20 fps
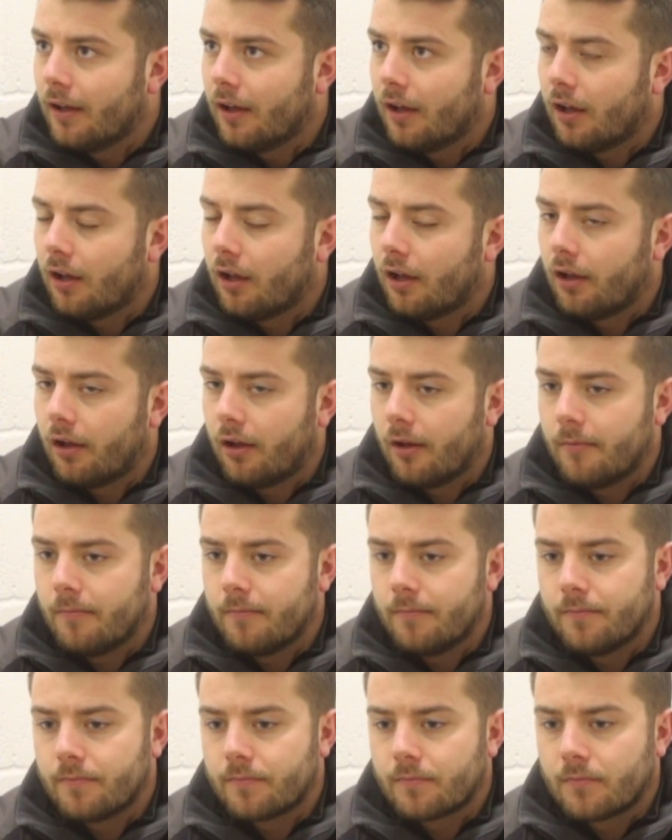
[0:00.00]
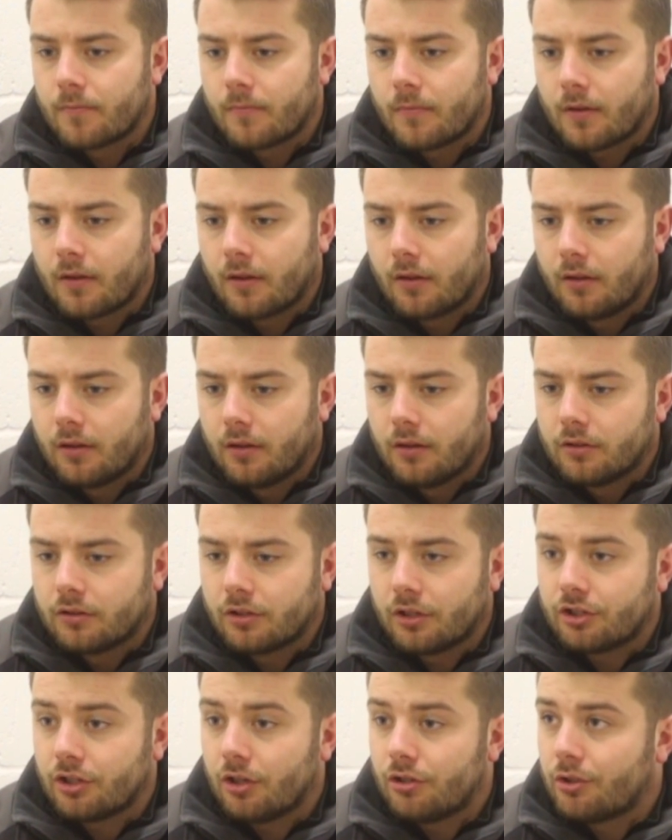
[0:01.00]

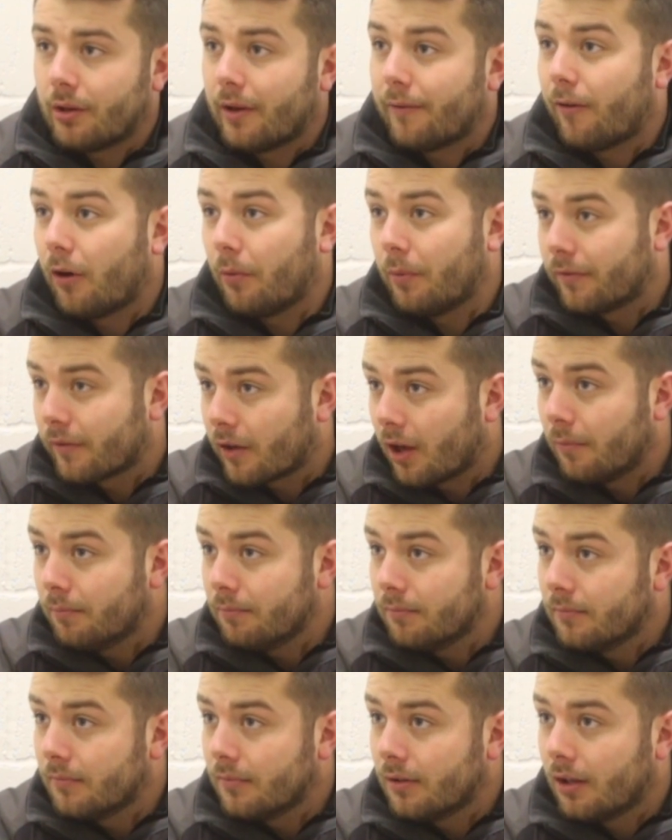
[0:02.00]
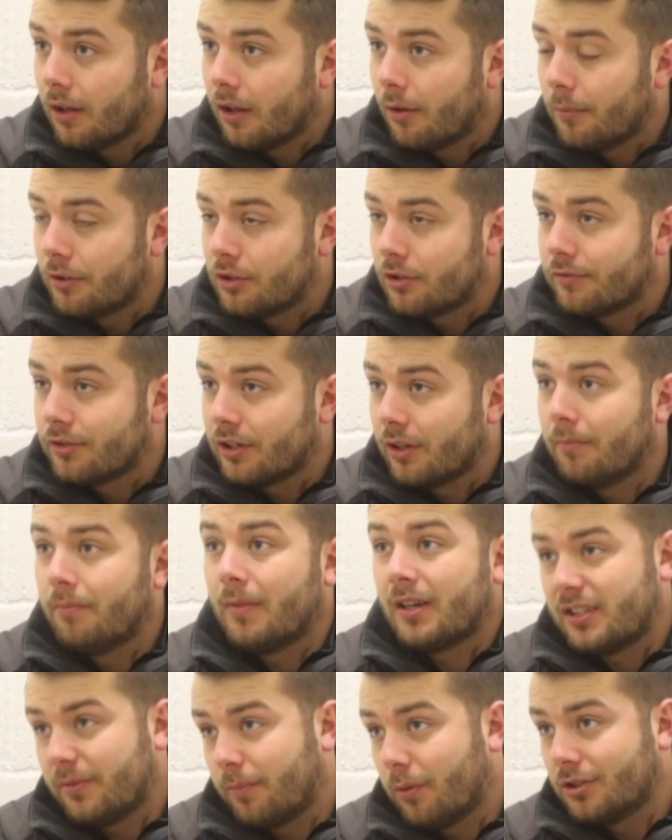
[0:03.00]
So it shows you how far we've come. Which is obviously a
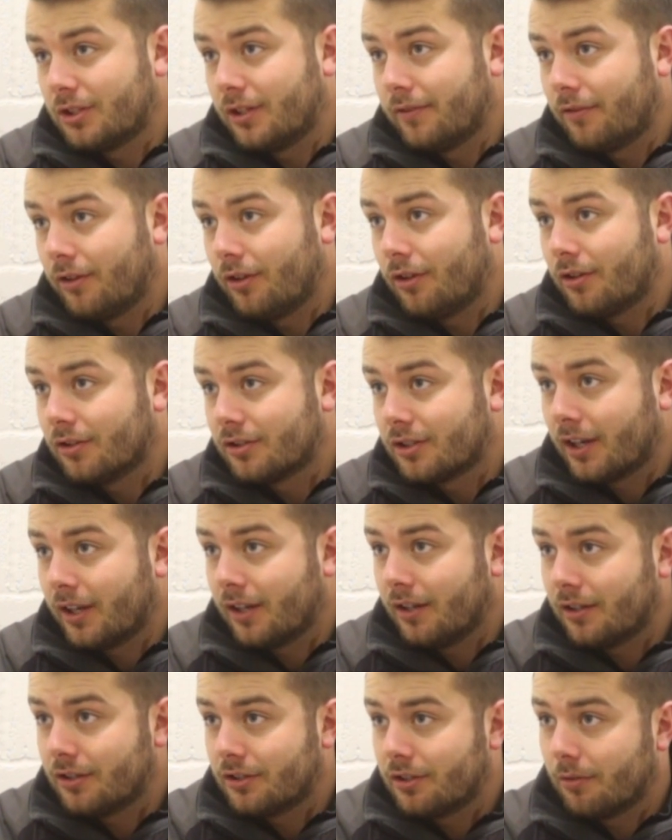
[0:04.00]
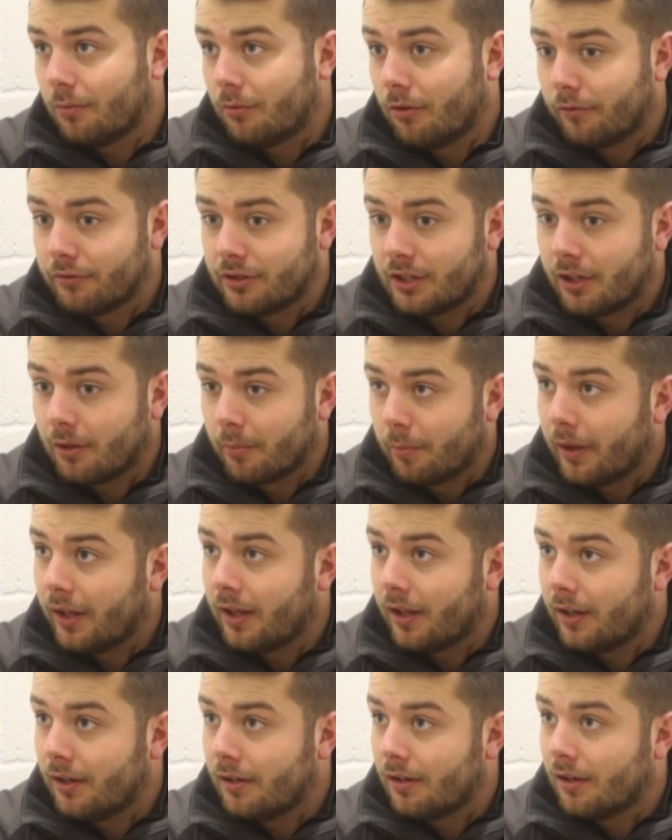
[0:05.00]
massive positive that you can take, is that we're obviously
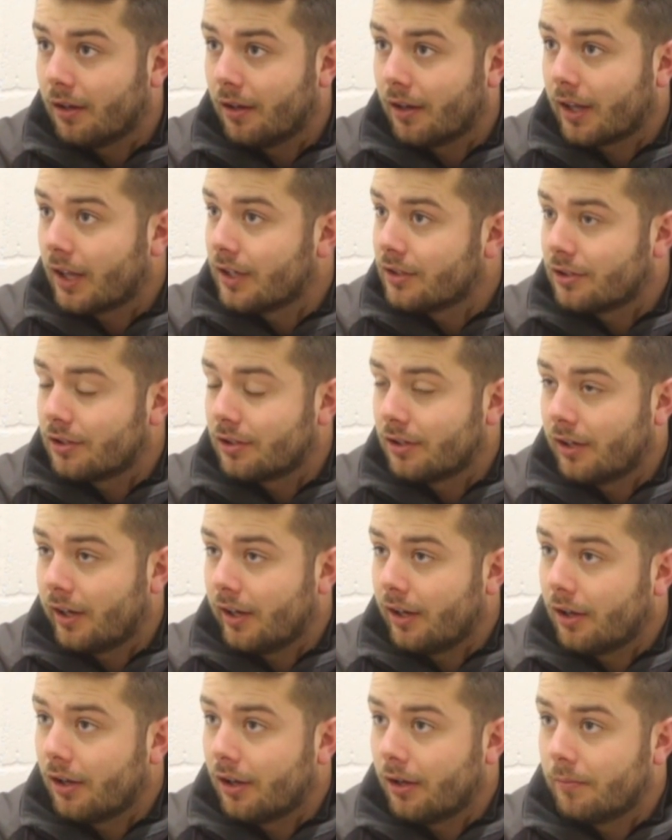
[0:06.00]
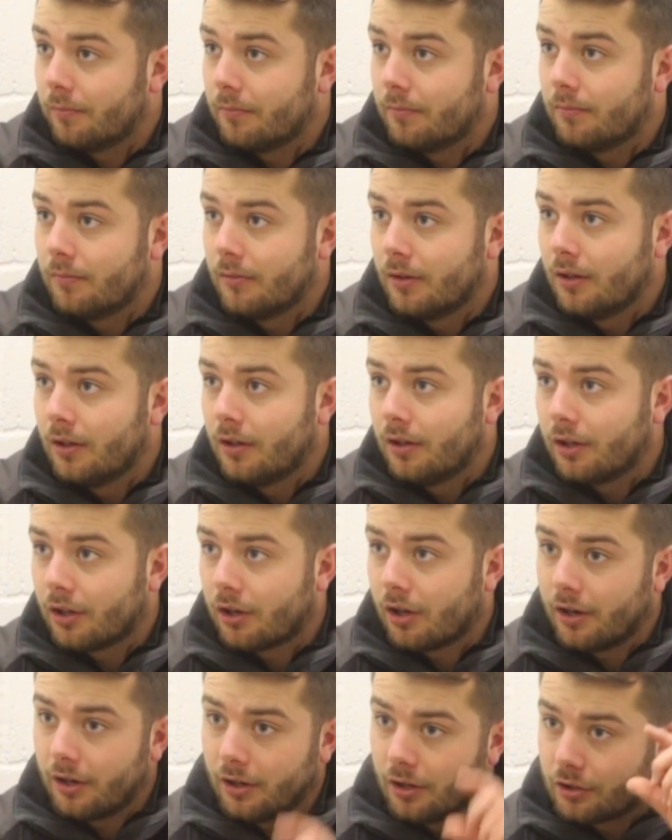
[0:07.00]
competing against the
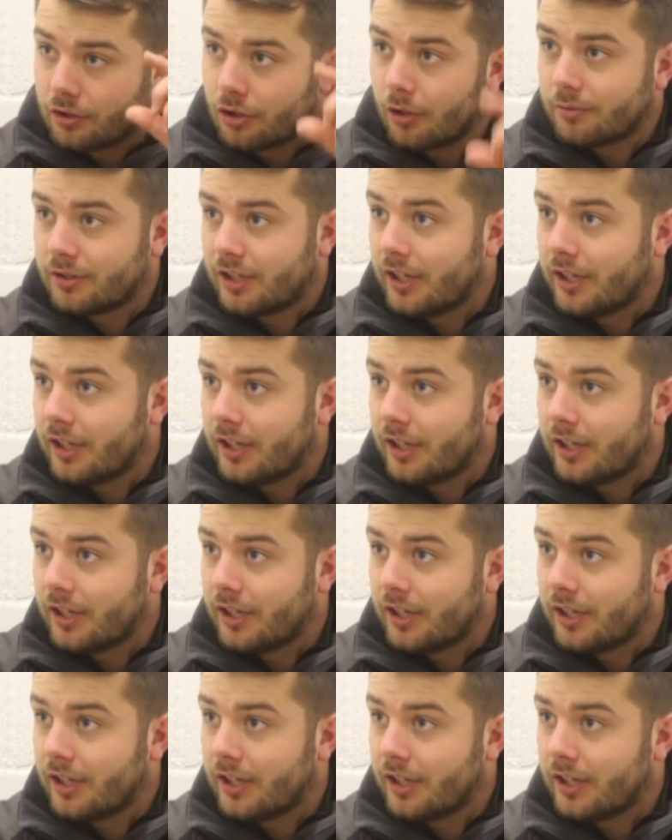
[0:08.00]
kind of the top